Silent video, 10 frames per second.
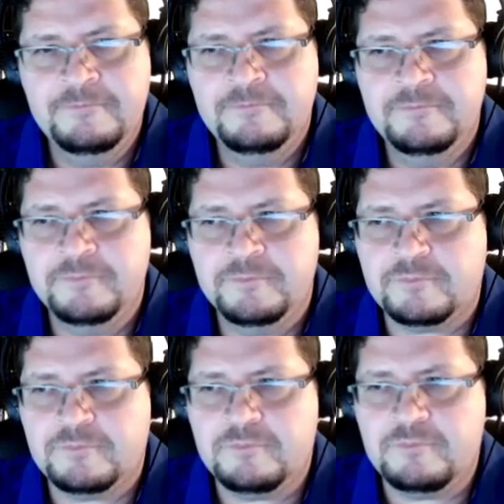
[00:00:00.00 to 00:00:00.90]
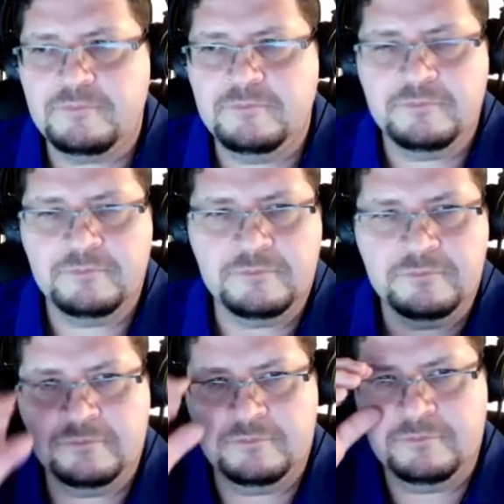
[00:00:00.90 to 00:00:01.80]

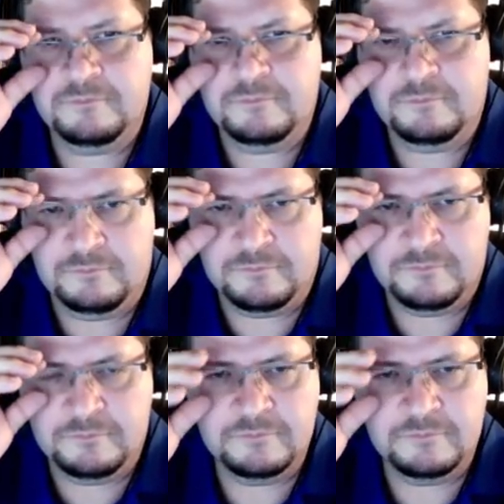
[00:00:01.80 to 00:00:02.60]
[no speech]